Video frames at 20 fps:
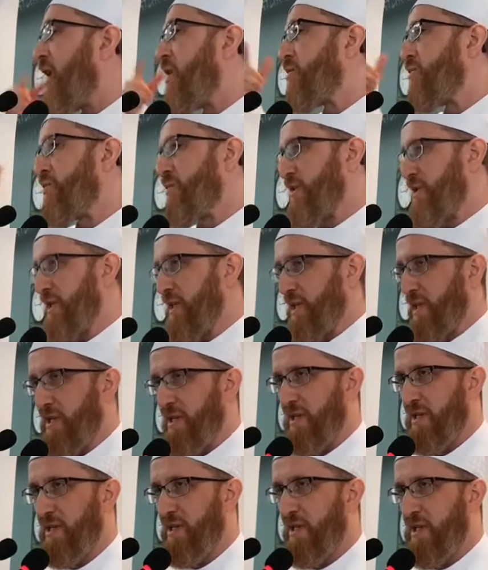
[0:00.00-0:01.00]
outwardly,
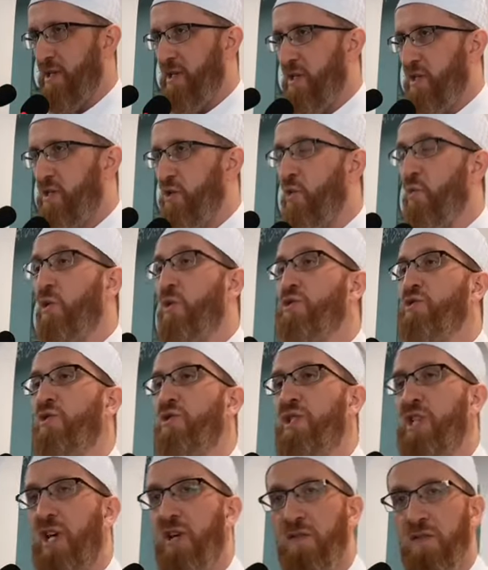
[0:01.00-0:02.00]
towards
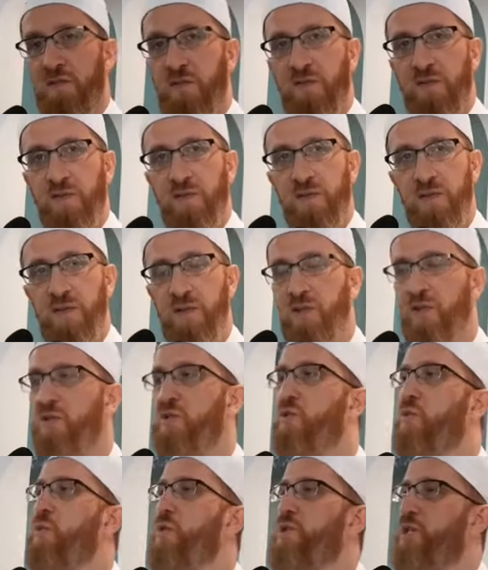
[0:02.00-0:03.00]
yourself
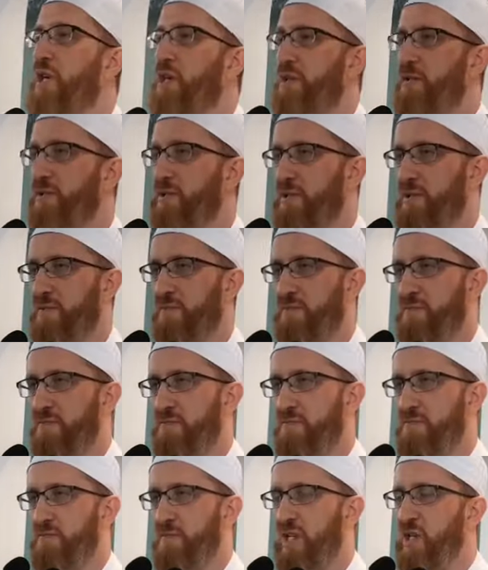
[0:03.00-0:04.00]
and towards others.
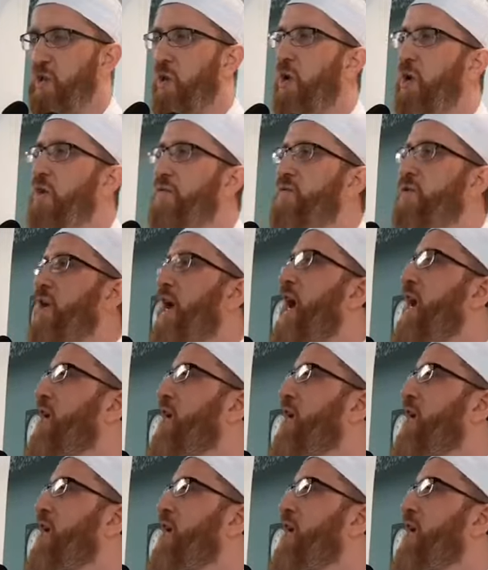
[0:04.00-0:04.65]
In all of your